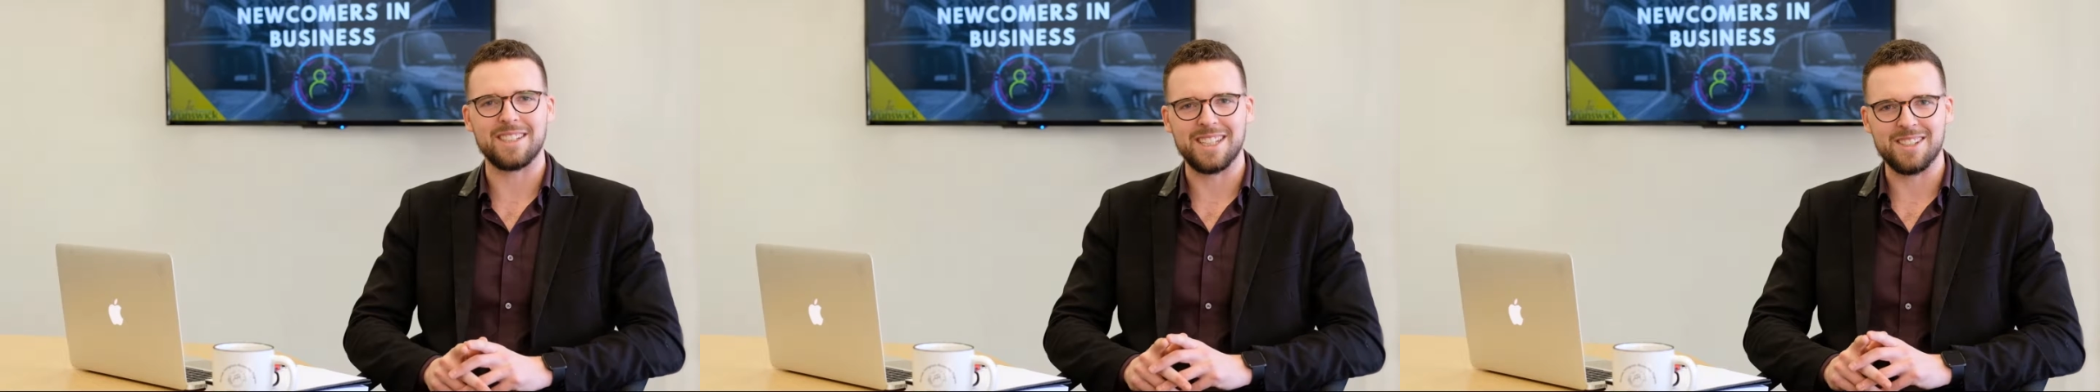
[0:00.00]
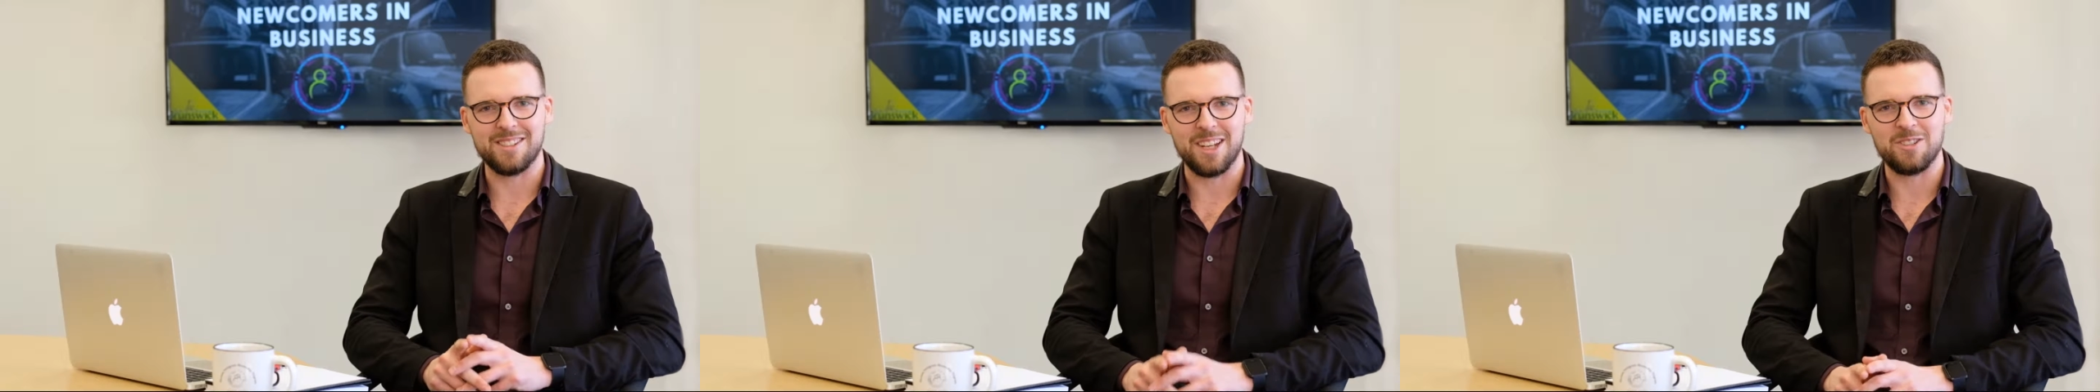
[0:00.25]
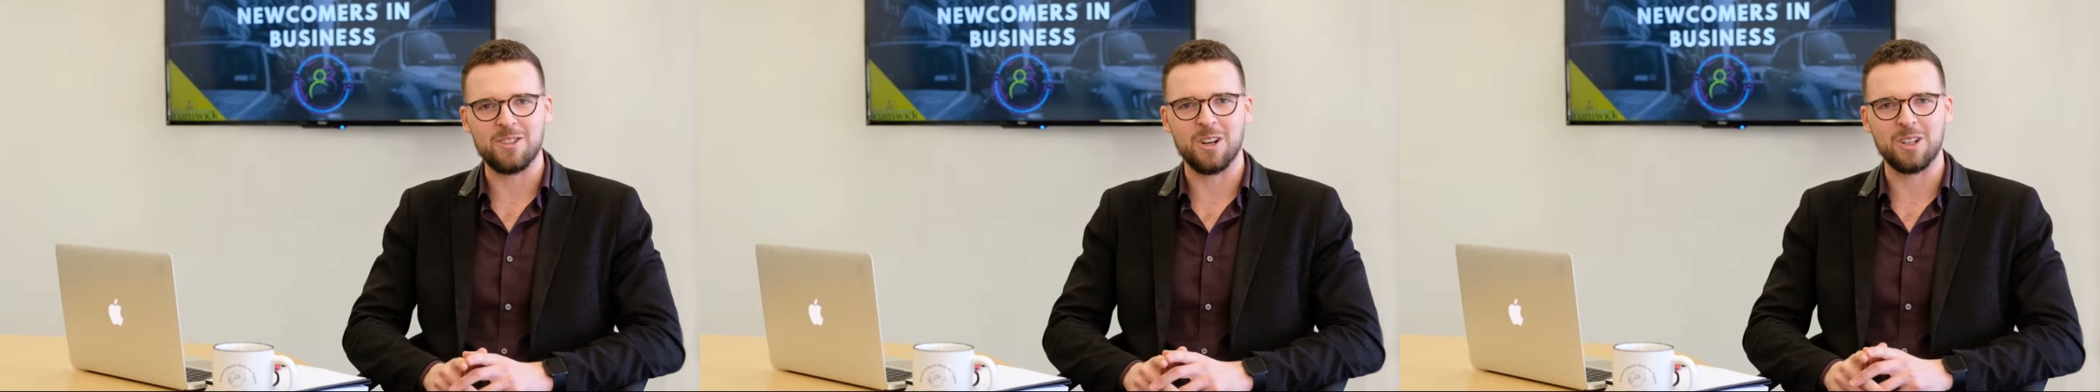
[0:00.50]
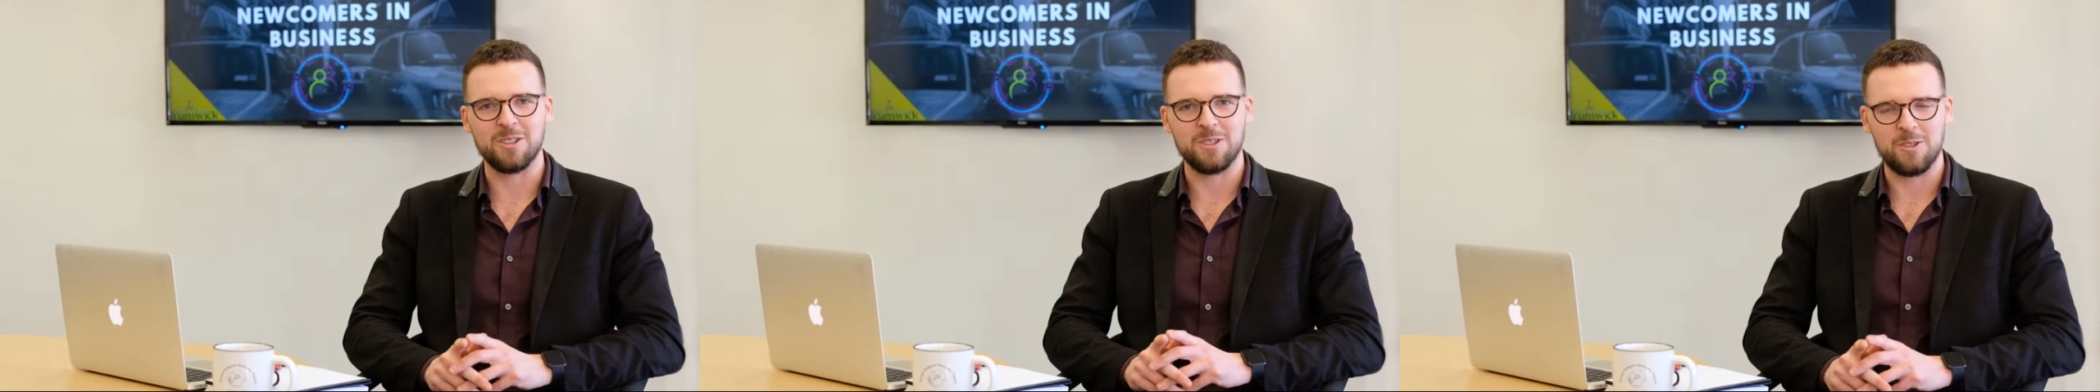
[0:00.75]
in St.
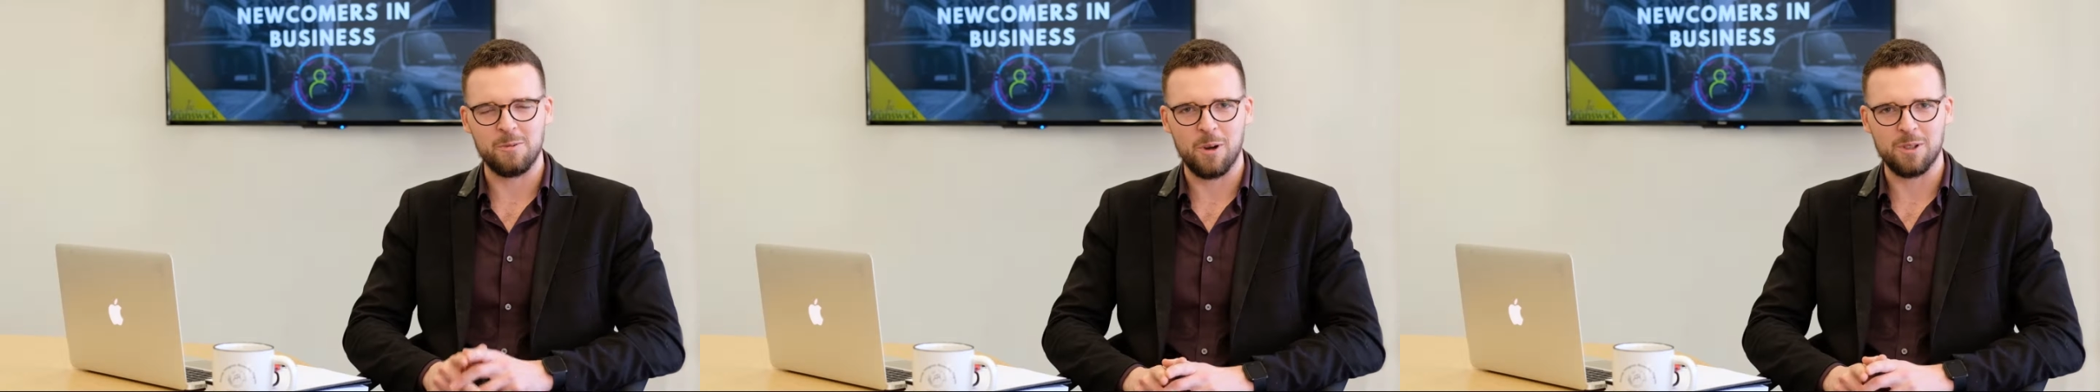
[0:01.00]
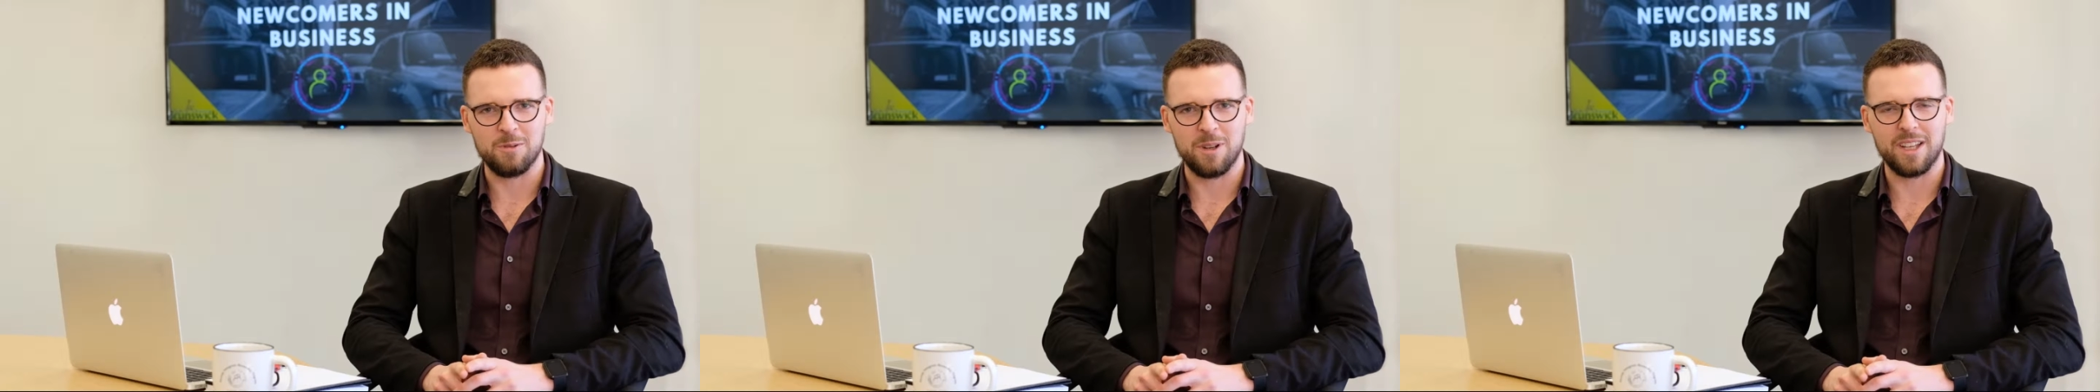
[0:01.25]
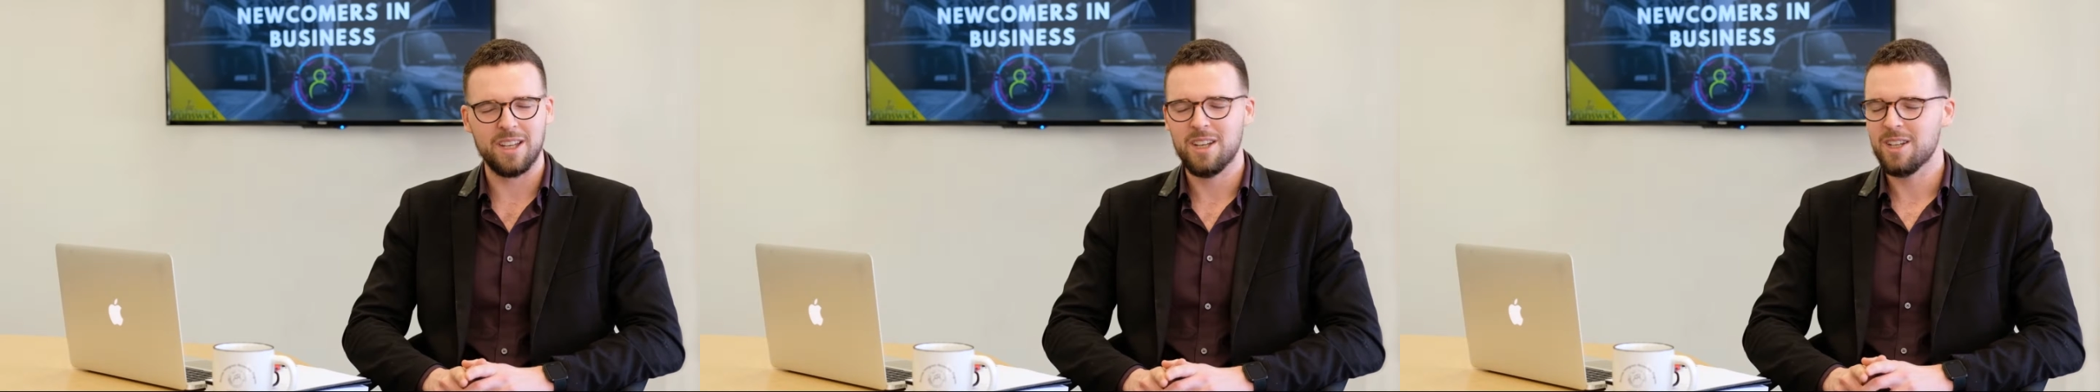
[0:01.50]
John, New Brunswick.